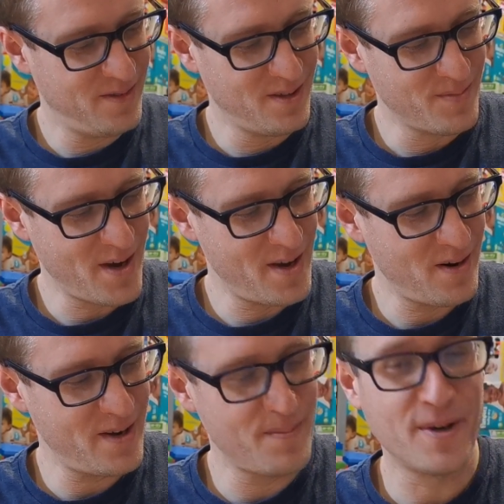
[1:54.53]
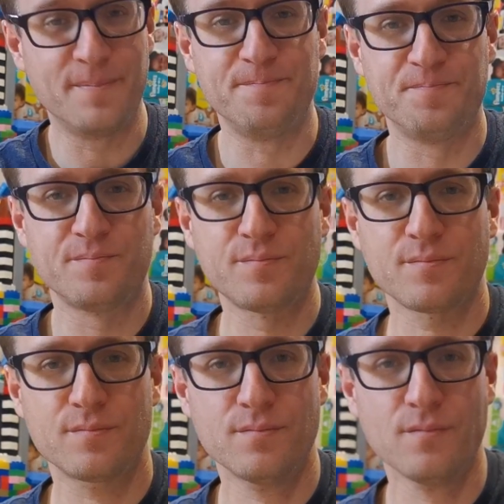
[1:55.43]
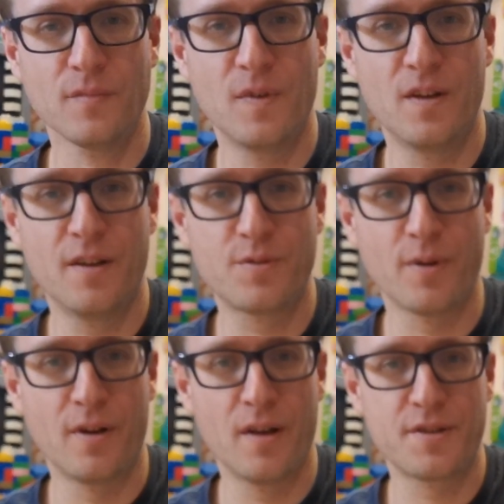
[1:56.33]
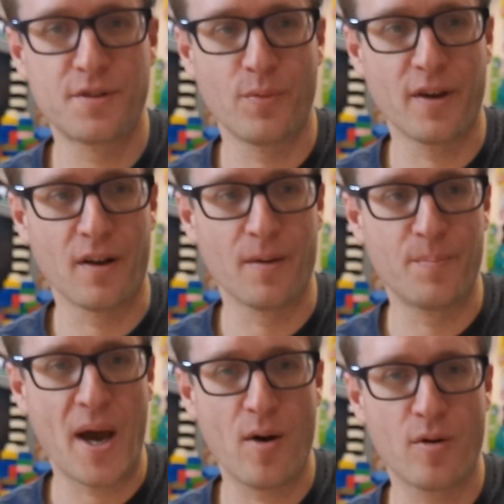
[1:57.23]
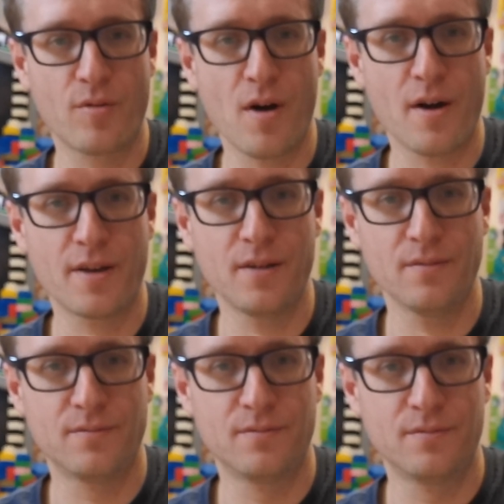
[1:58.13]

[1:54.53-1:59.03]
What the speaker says: in my area, but it is what it is. So we got a Power Rocket,